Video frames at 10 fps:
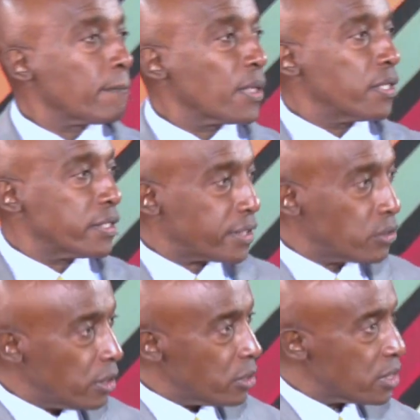The
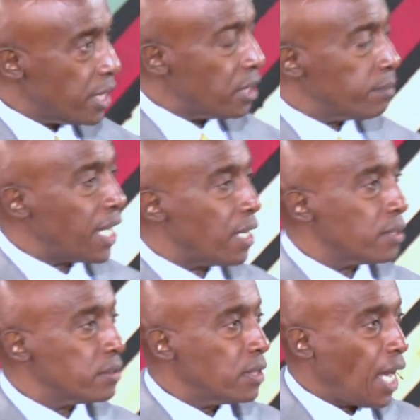technology was getting better
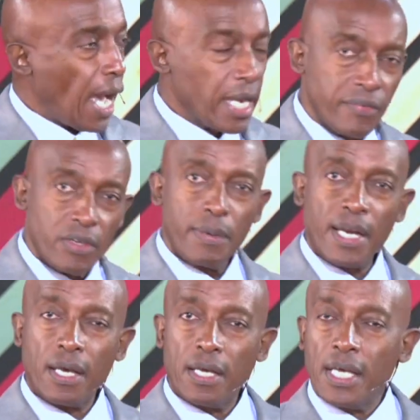and even
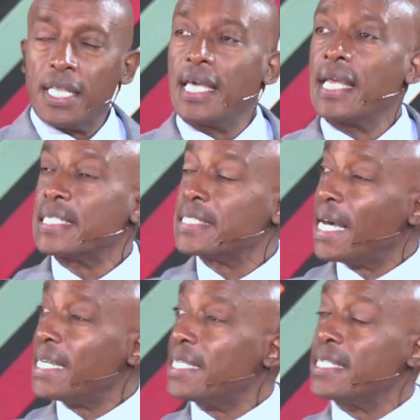better. They
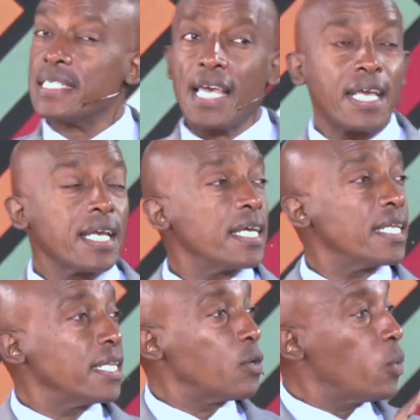started saying,
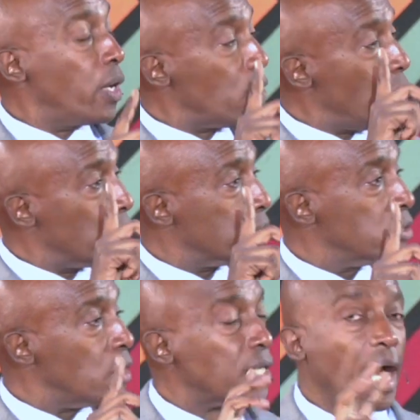we're wrong. It's
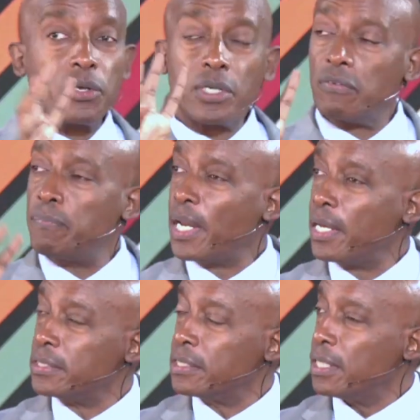not hundreds of
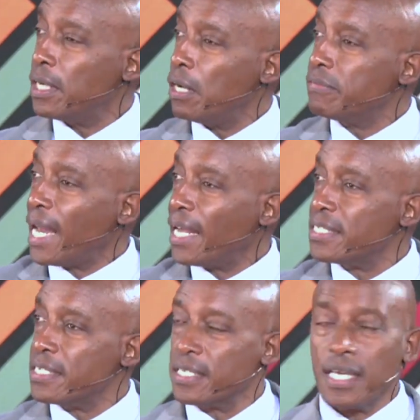billions of
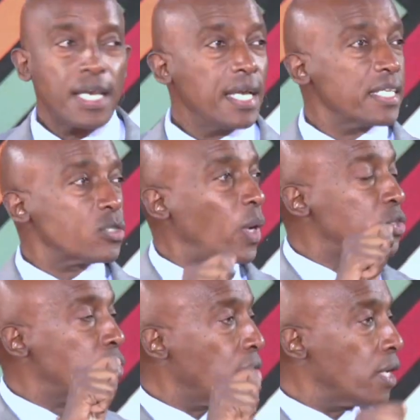galaxies. It's one
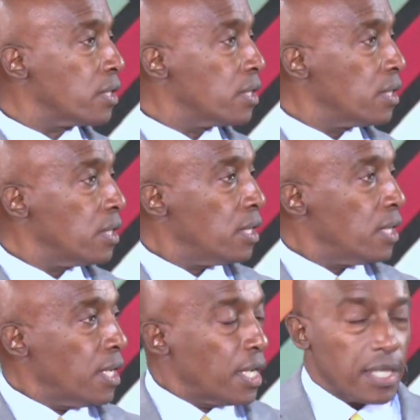trillion.
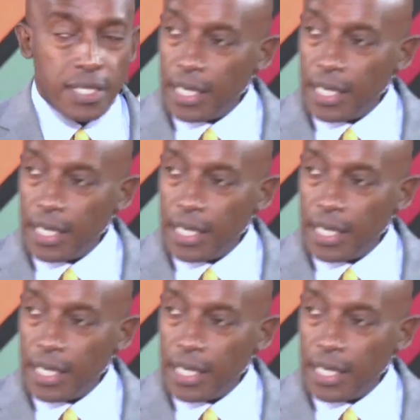The